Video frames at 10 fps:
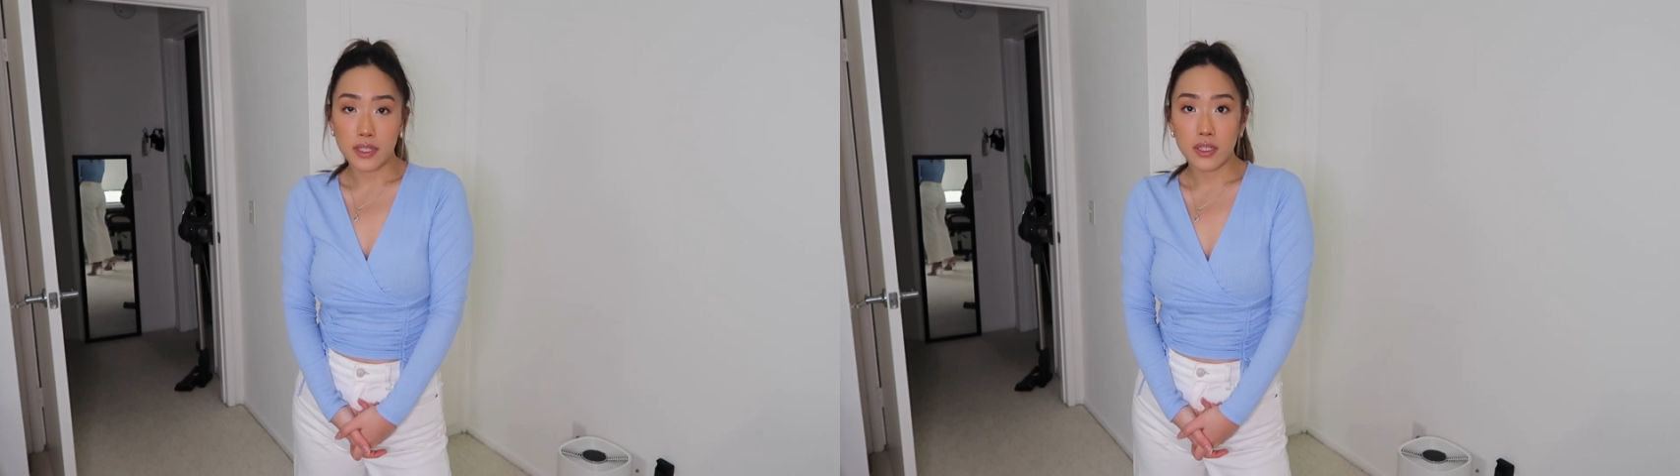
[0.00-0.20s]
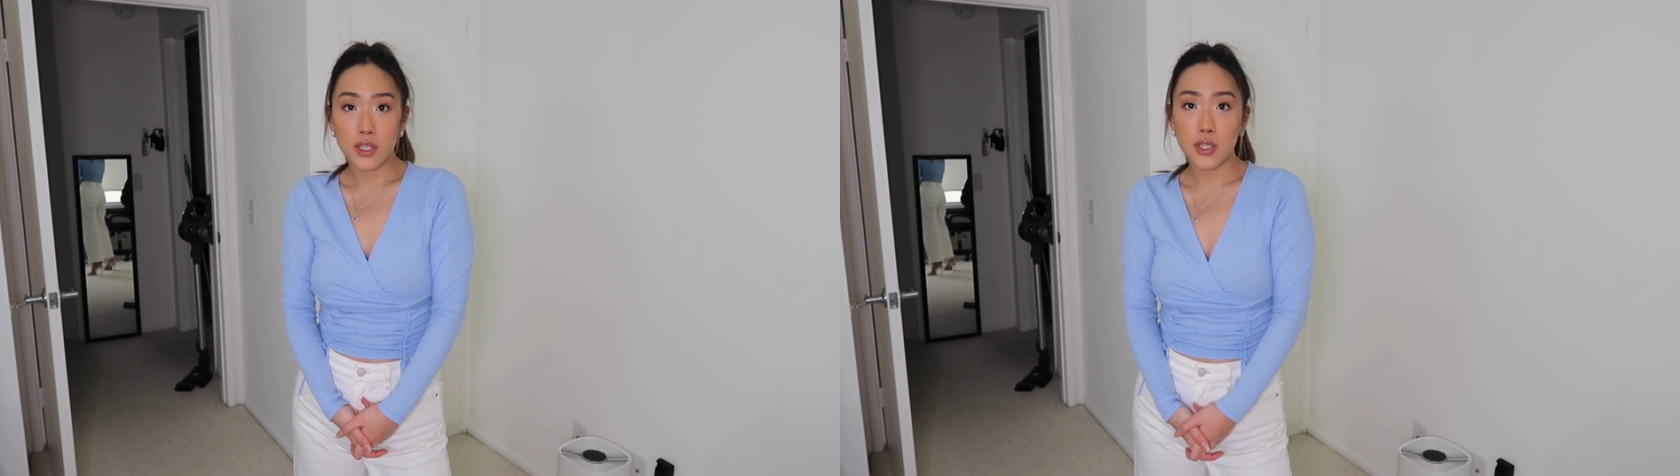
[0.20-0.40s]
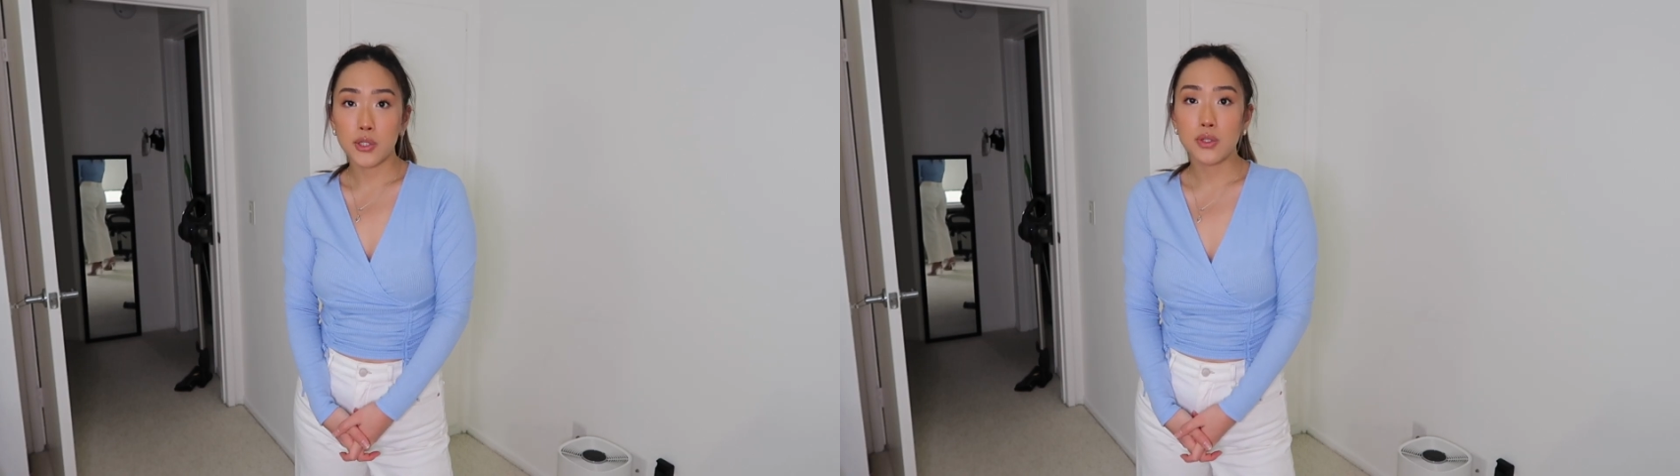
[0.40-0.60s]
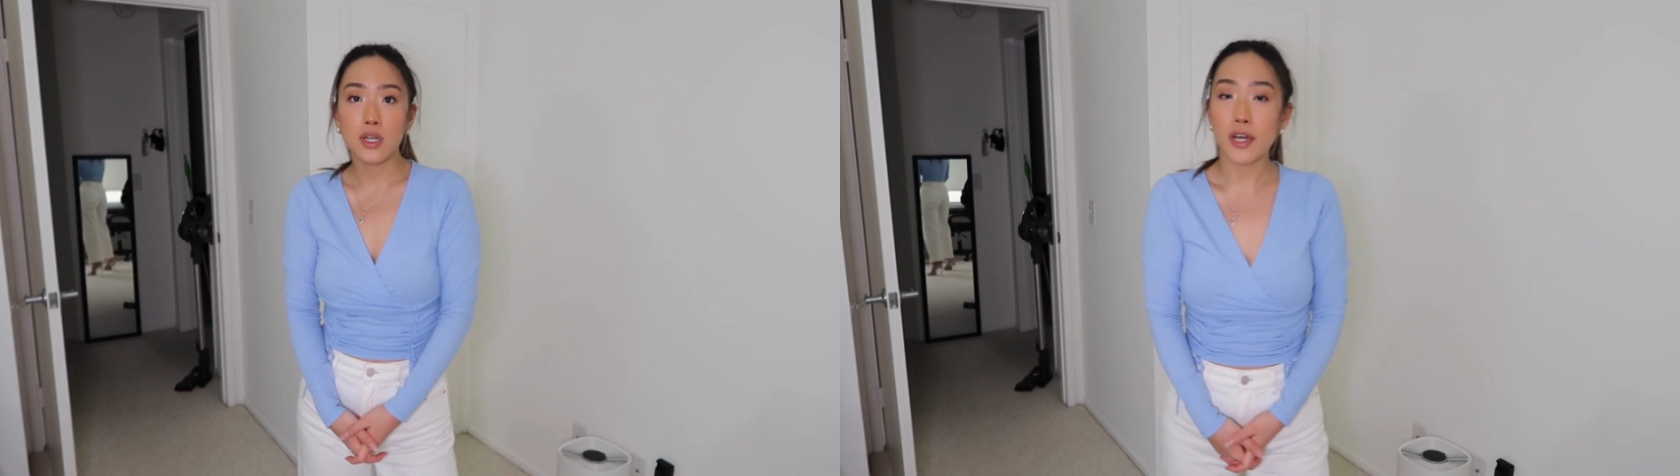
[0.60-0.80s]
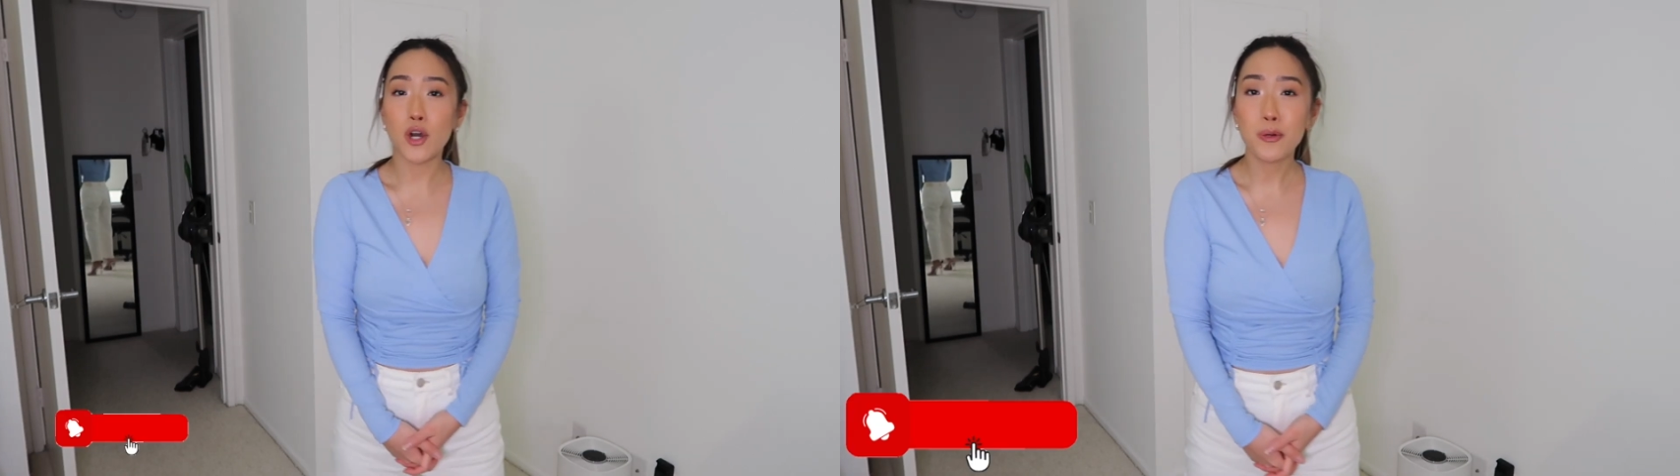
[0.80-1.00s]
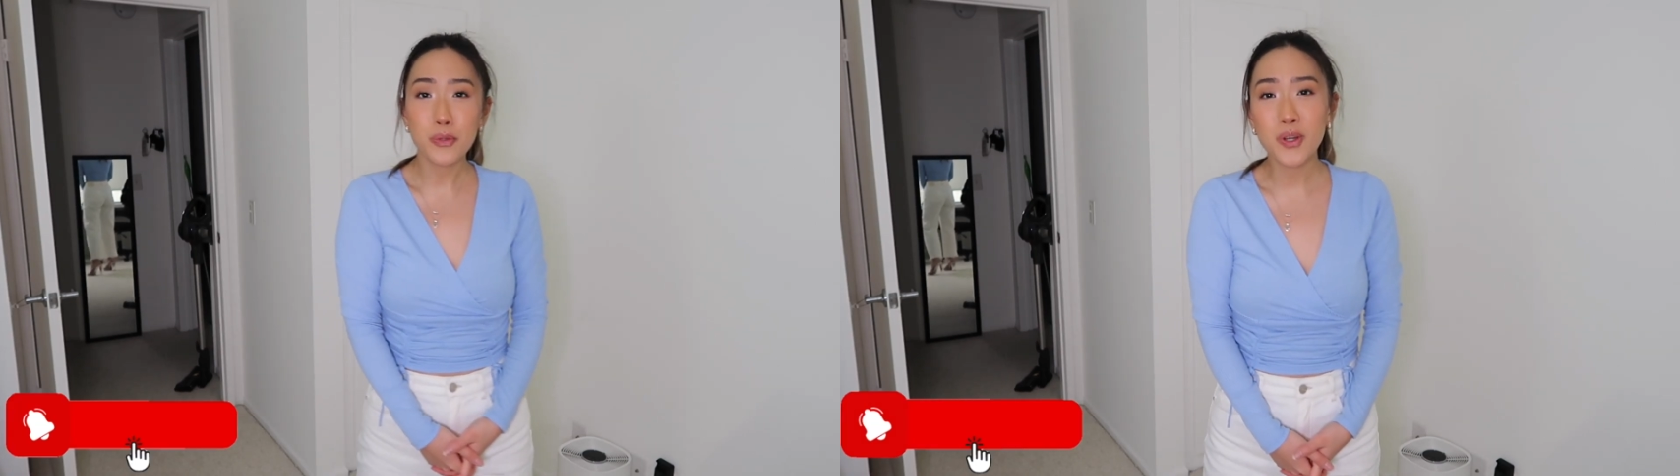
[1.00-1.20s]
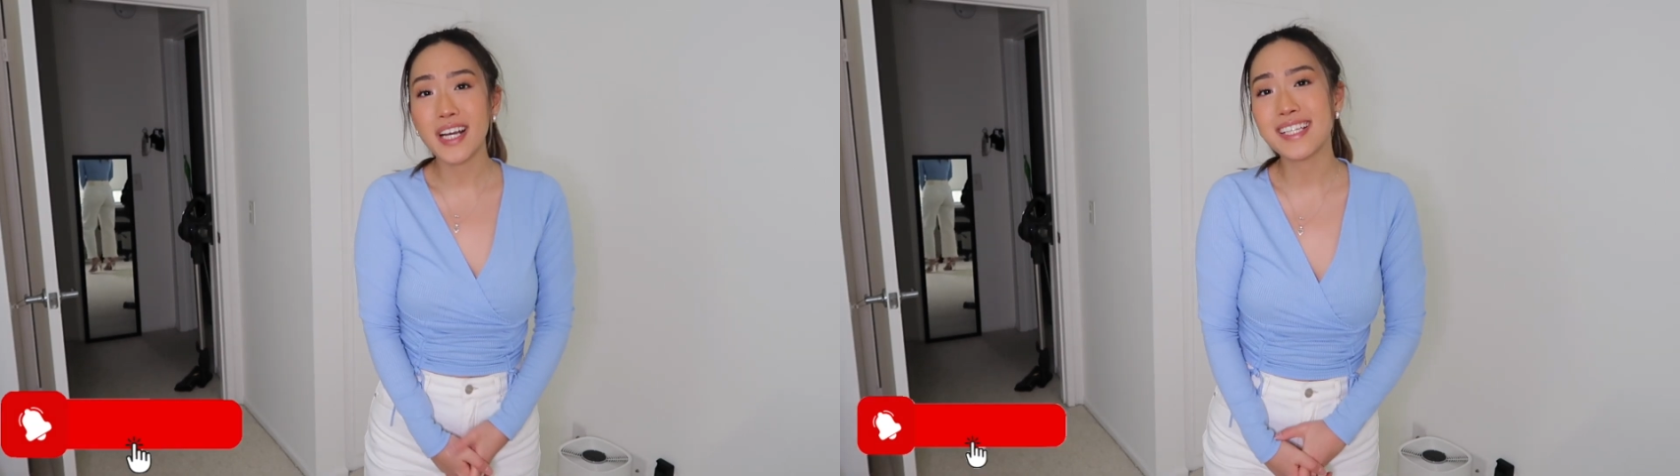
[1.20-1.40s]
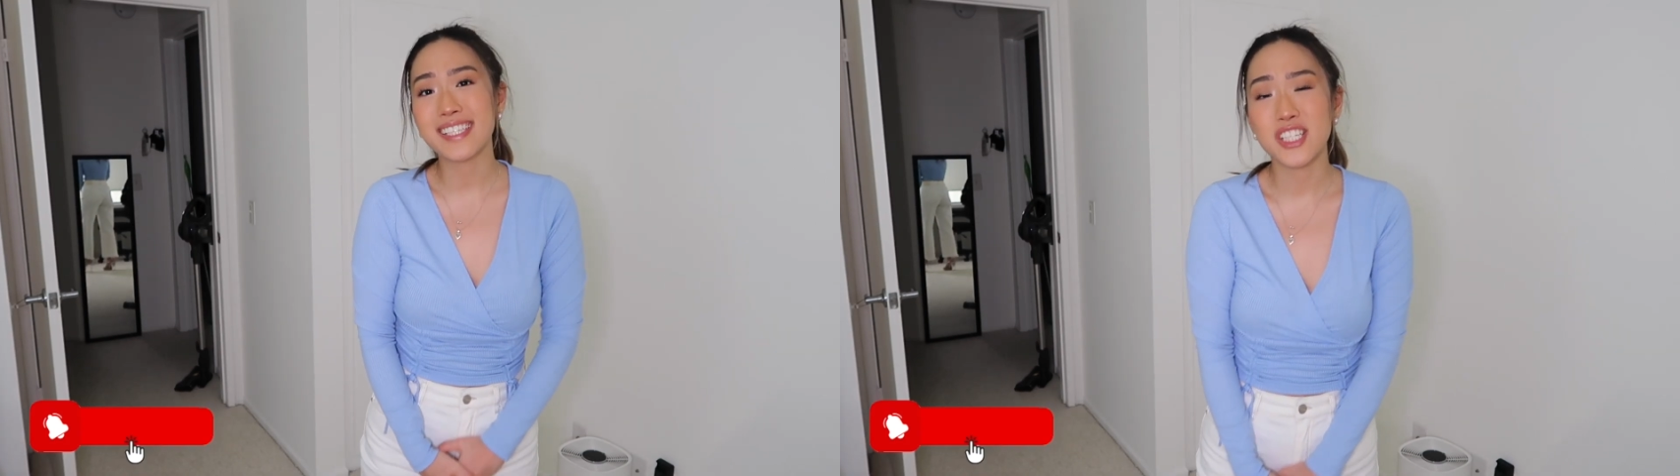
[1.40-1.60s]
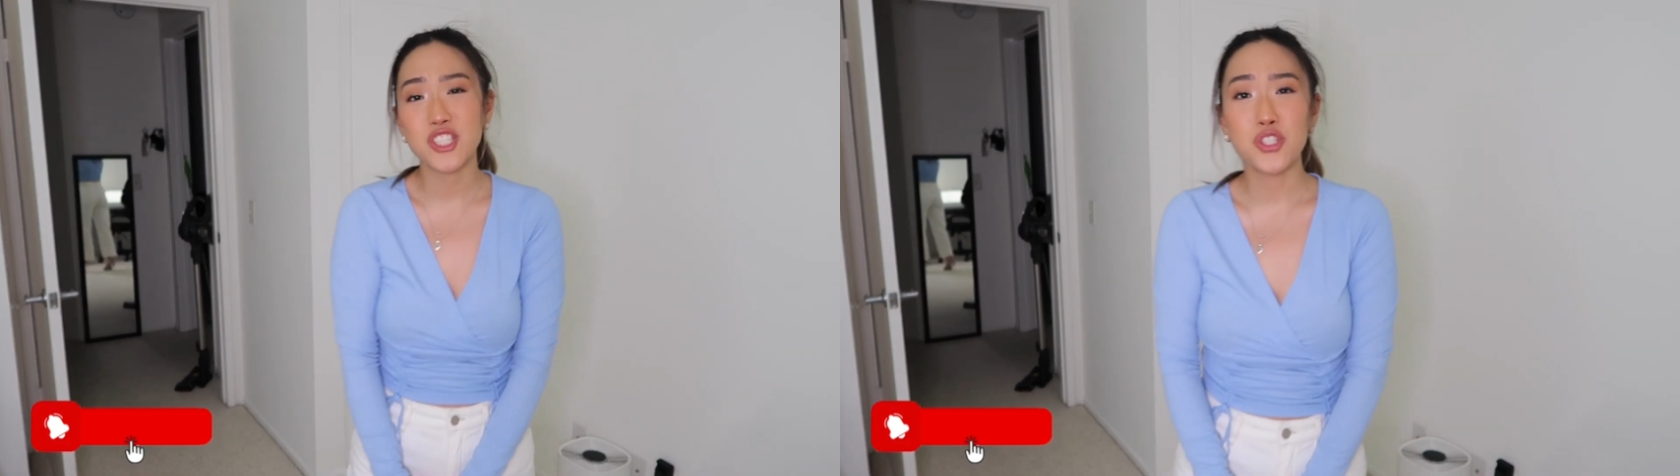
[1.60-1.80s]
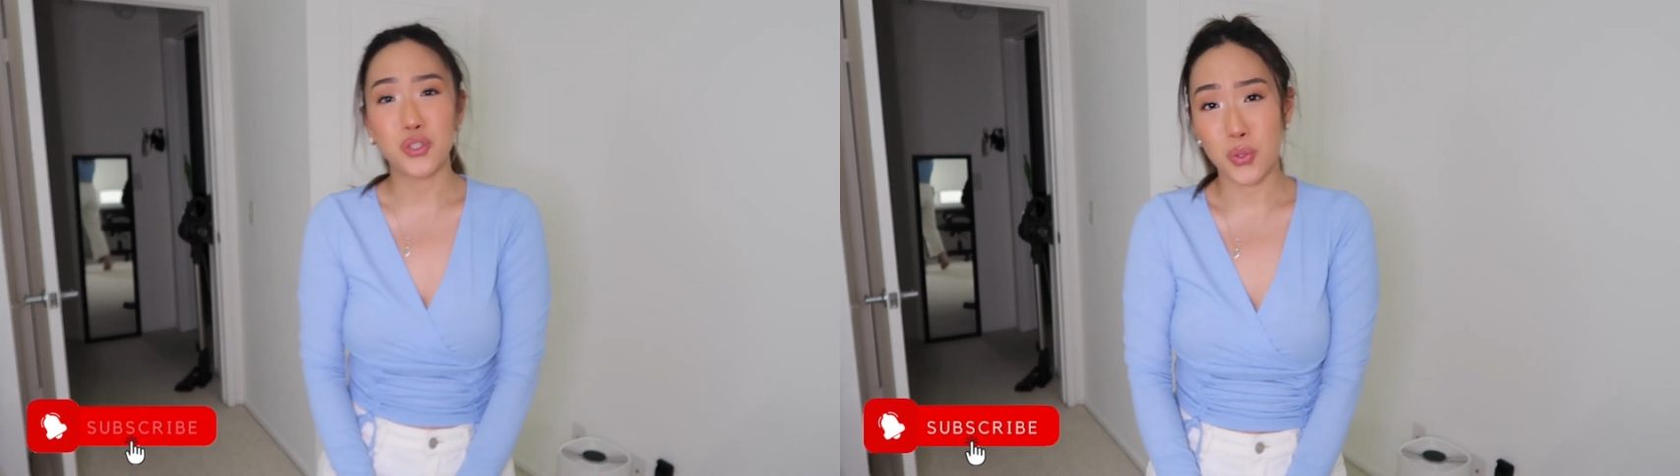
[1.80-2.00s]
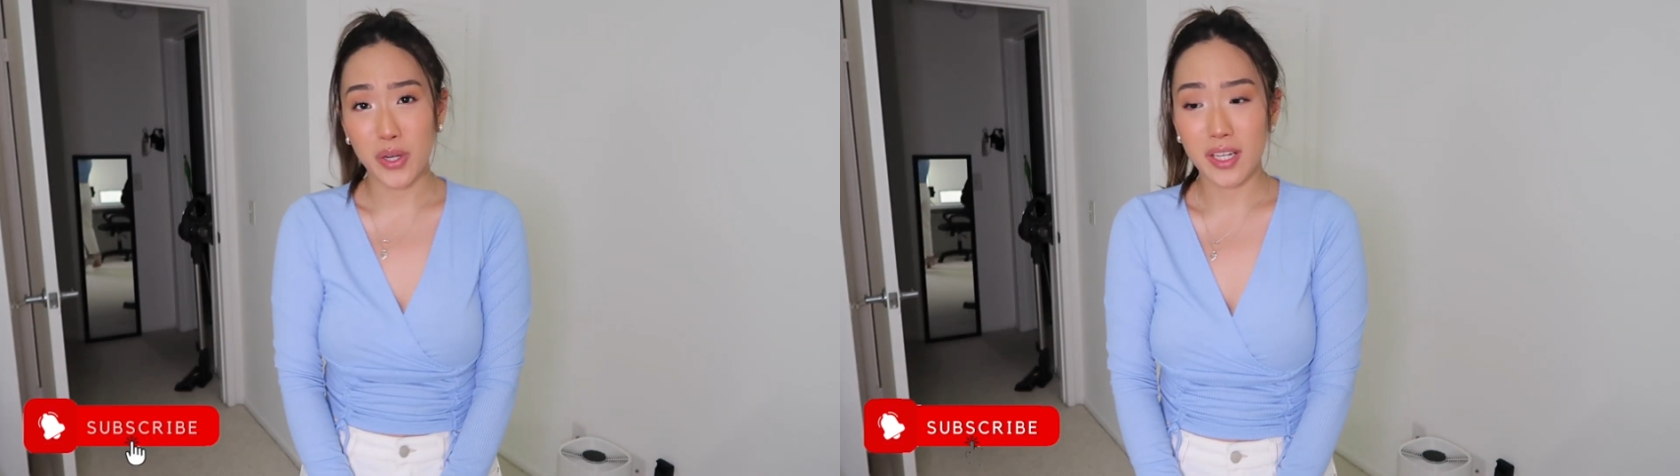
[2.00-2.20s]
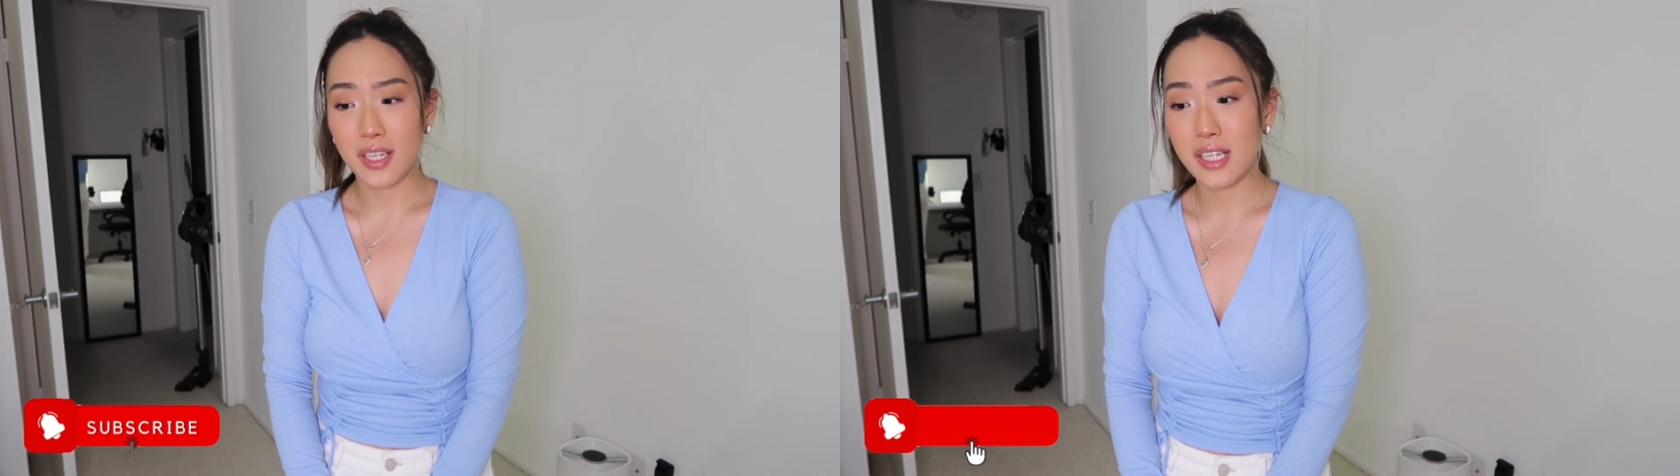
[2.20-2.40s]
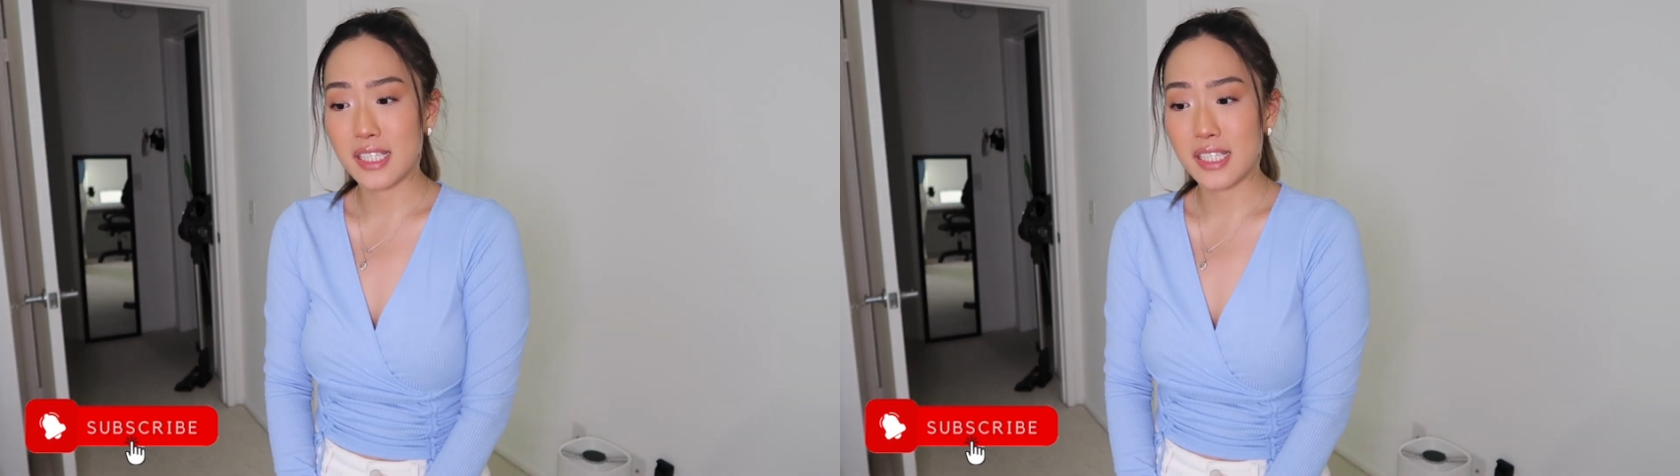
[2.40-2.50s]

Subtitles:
video. I hope you guys enjoyed it.